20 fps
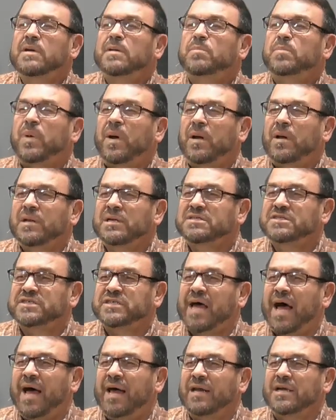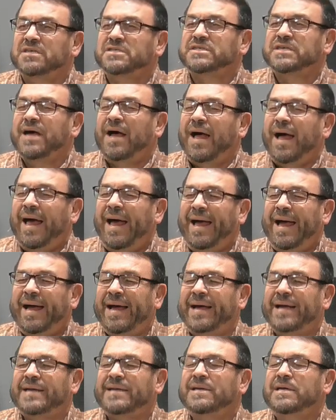Paul and Silas
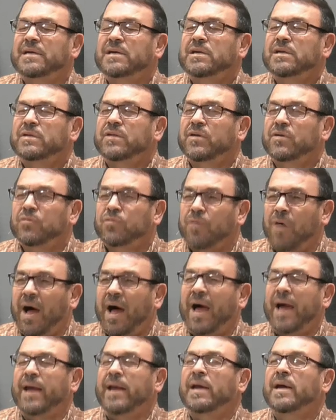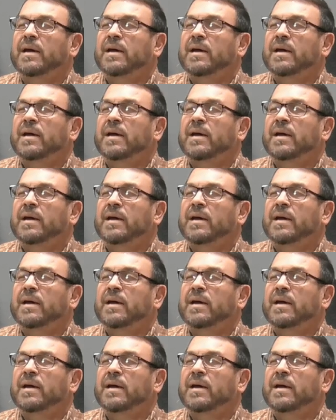had the right